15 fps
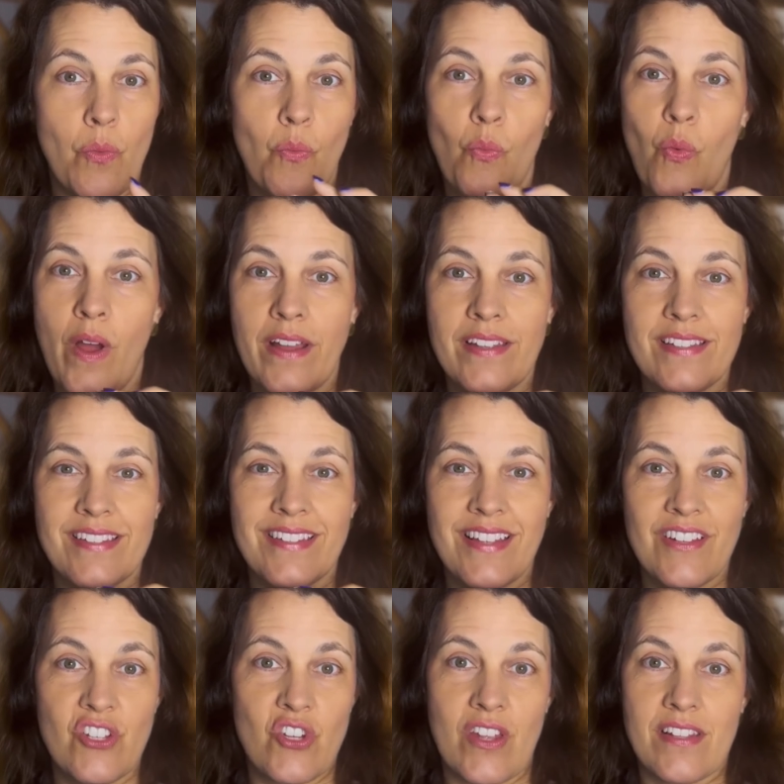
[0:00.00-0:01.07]
was
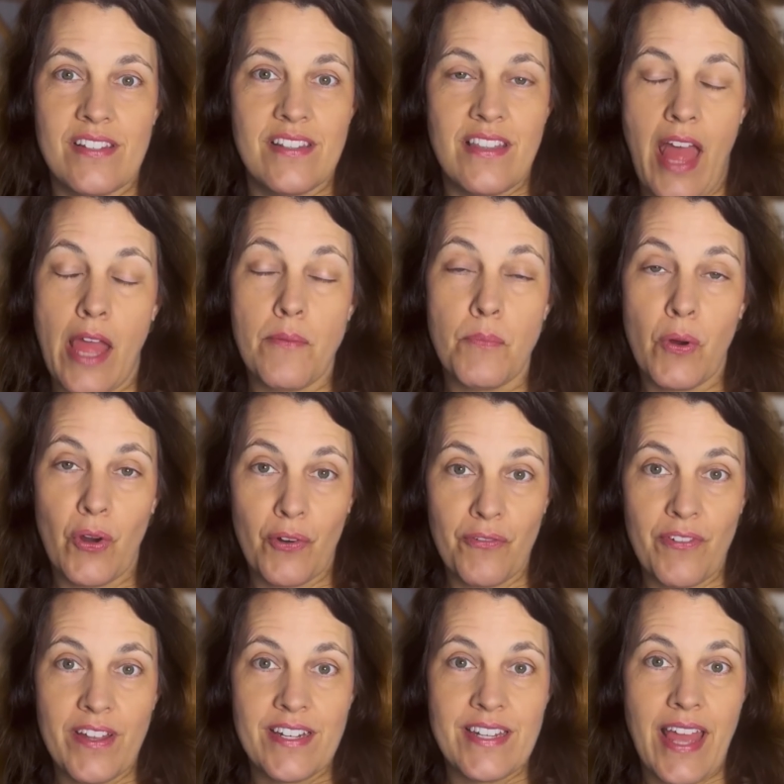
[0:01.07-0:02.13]
just that
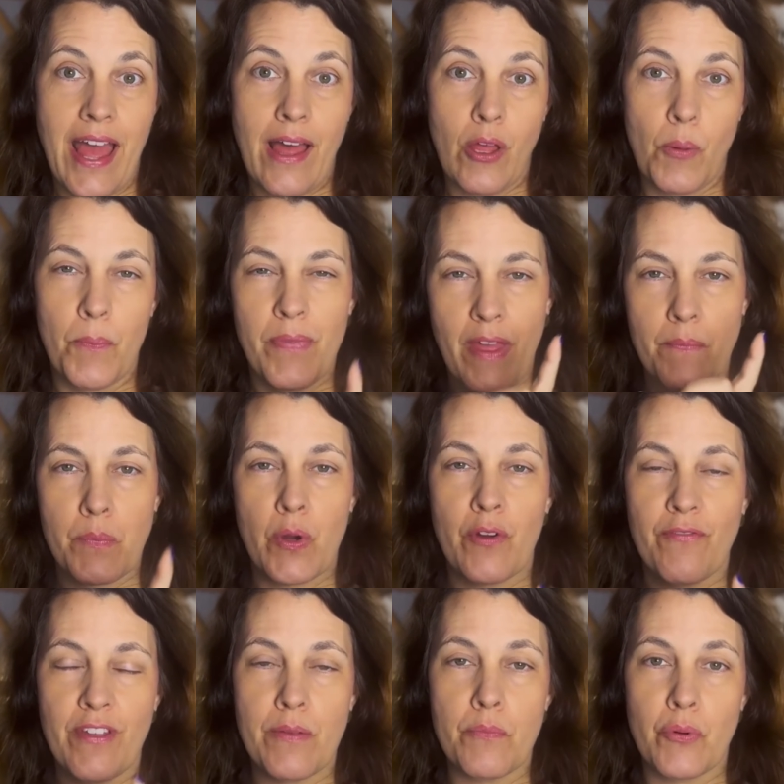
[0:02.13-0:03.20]
perfect help, that
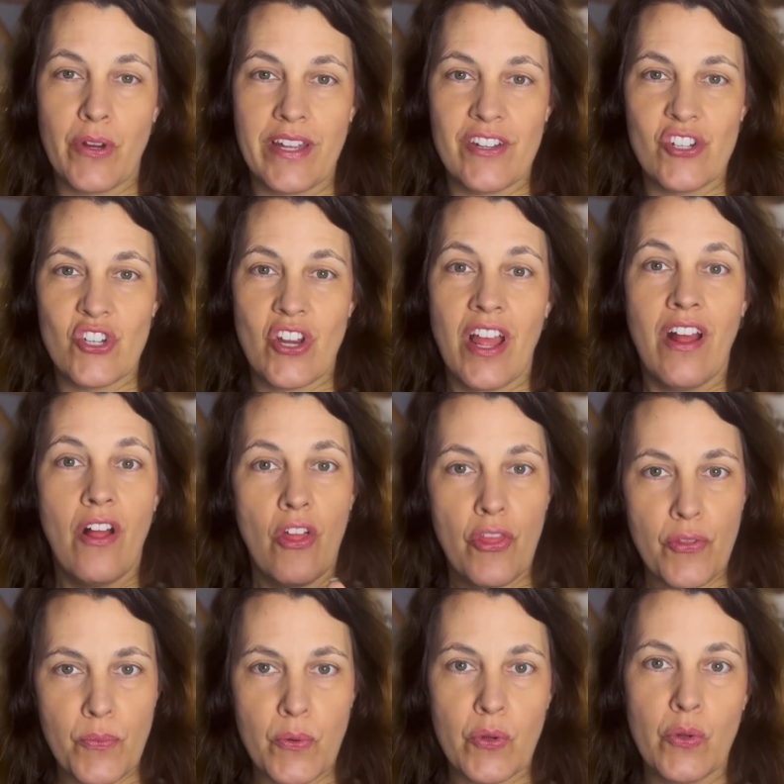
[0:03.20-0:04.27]
perfect bridge
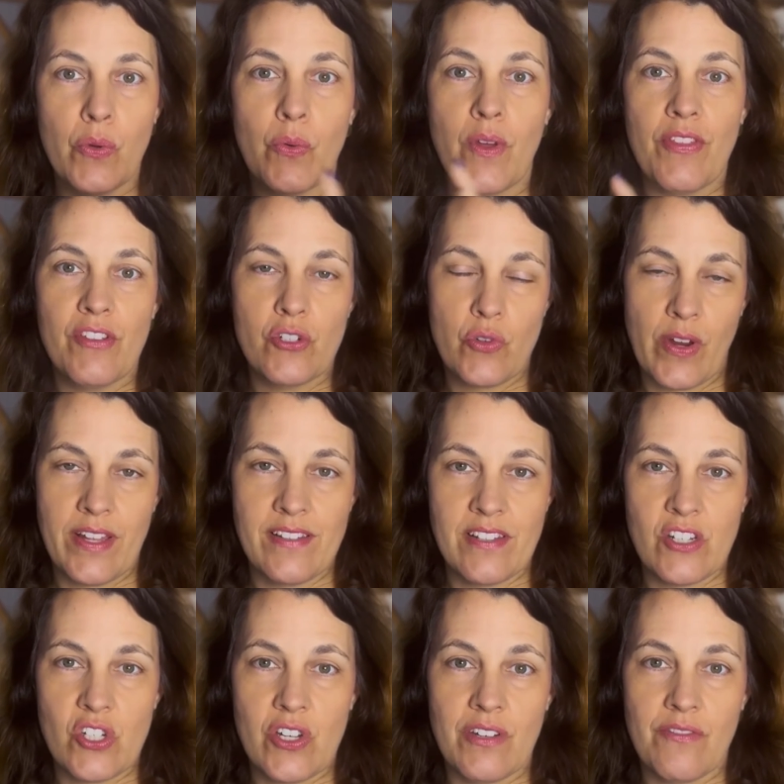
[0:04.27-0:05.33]
through the
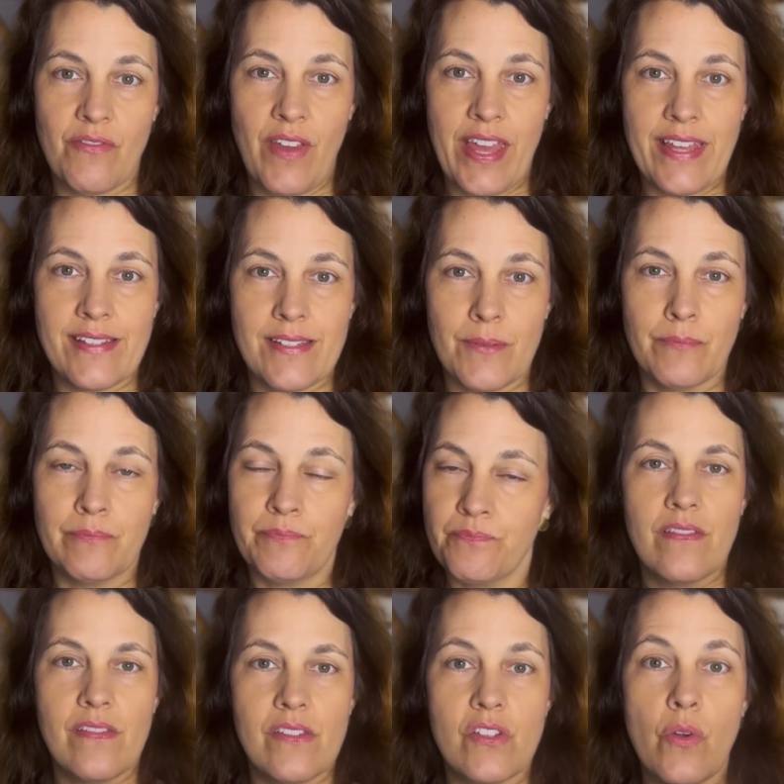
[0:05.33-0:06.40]
transition phase.
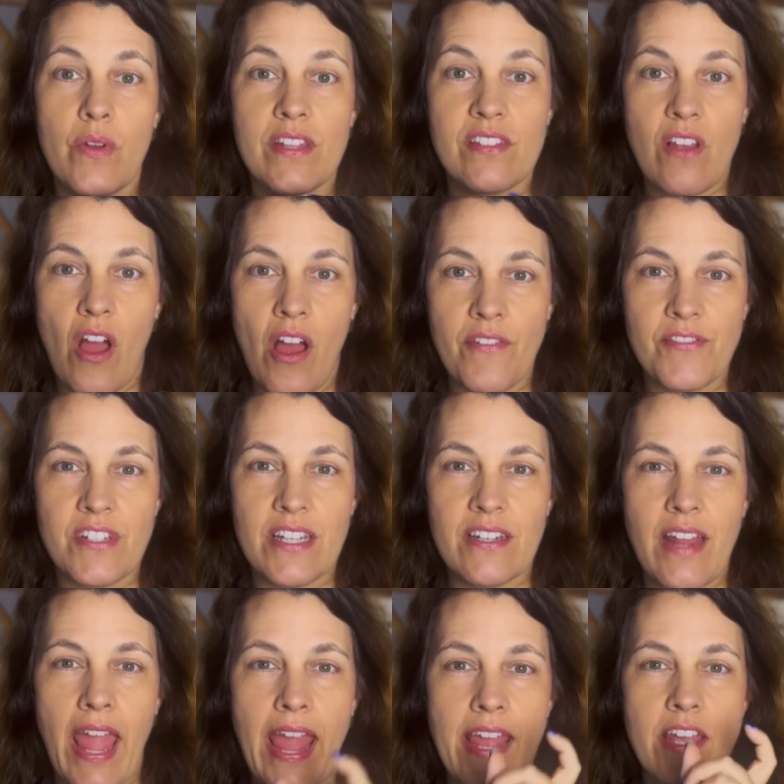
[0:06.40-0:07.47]
So it's
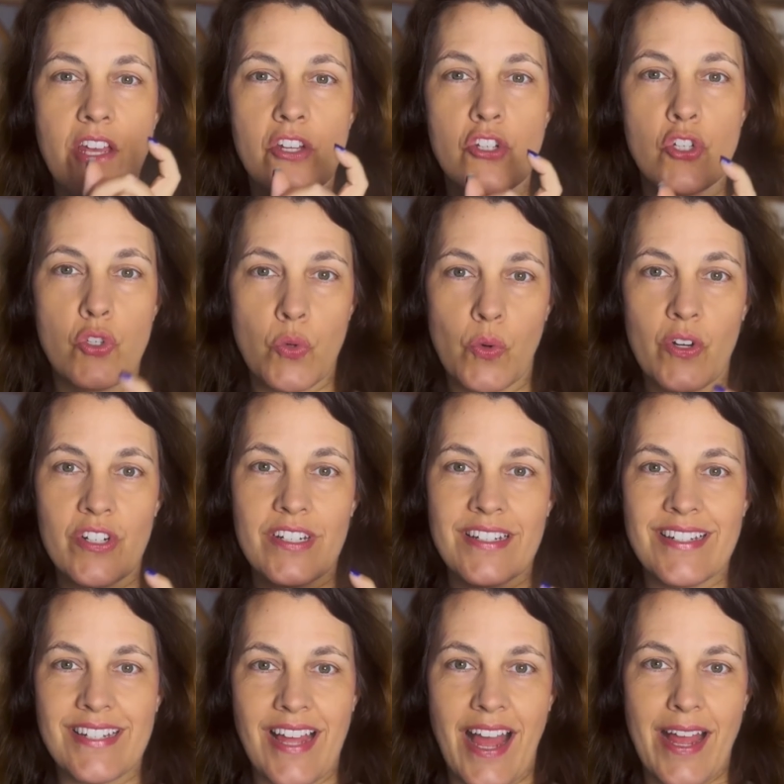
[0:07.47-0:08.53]
often a short
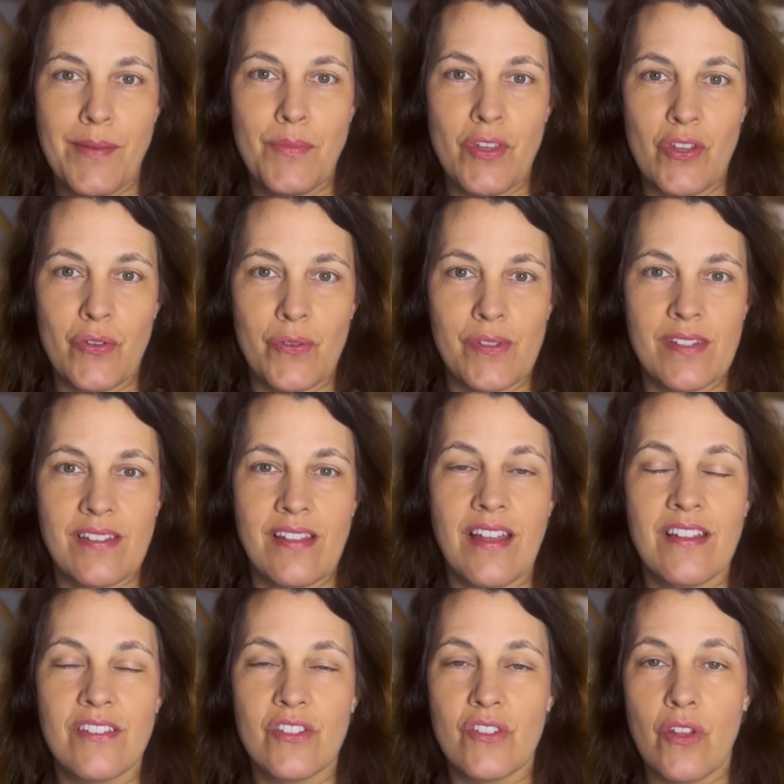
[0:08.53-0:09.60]
time use.
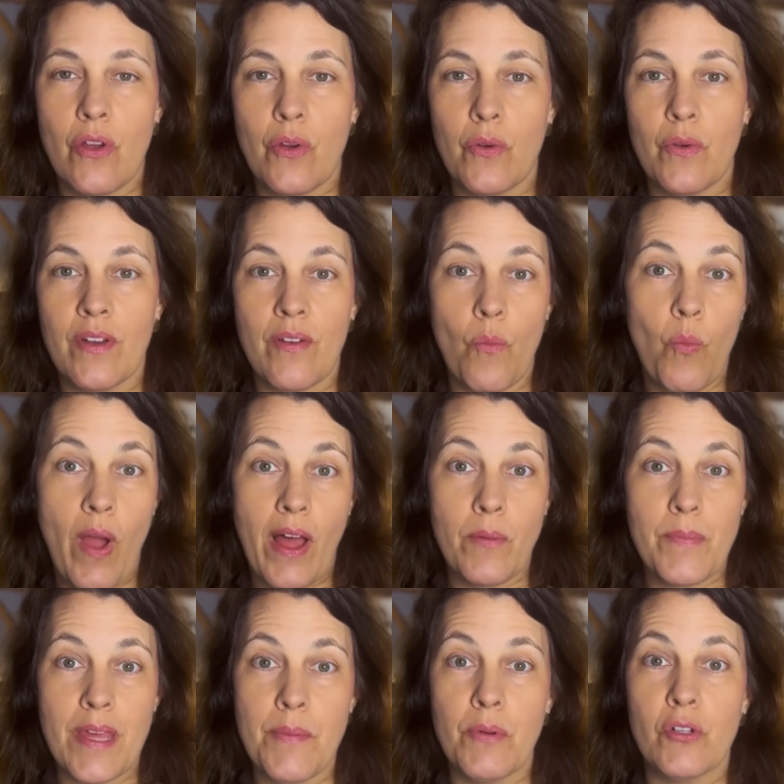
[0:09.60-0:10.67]
So while
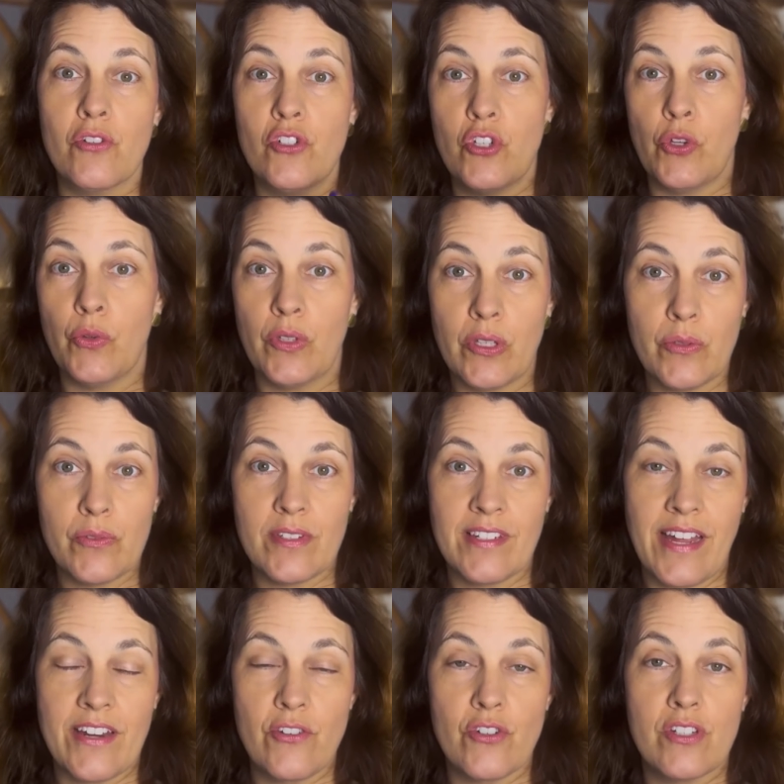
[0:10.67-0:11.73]
people do use
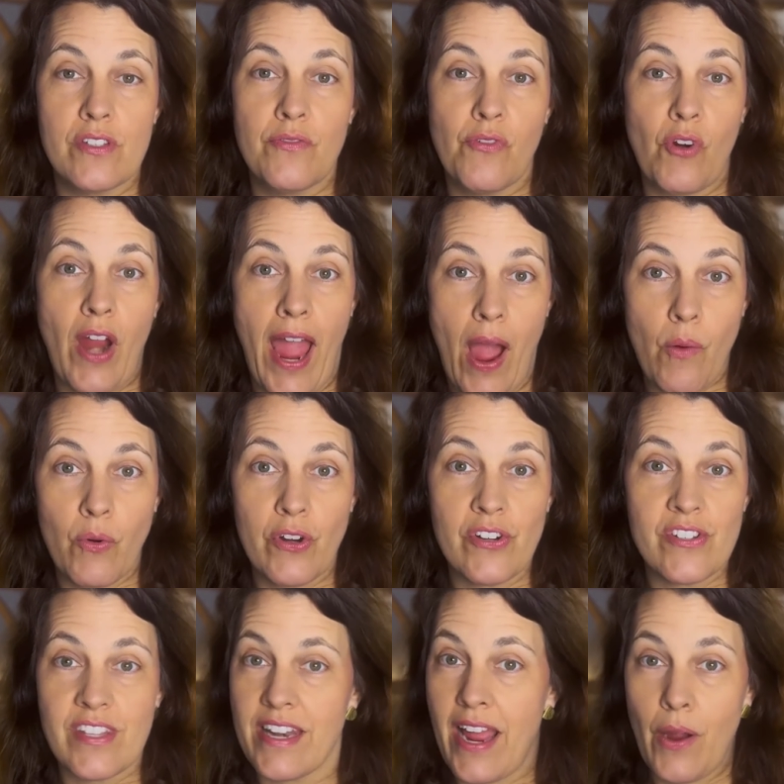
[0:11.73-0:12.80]
nitrous for
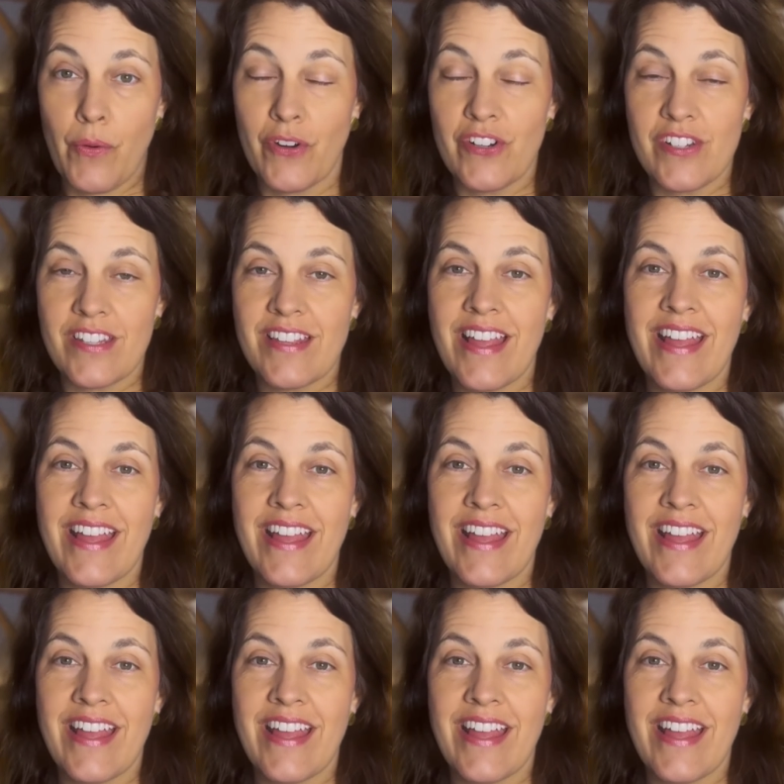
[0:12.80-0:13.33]
hours and hours,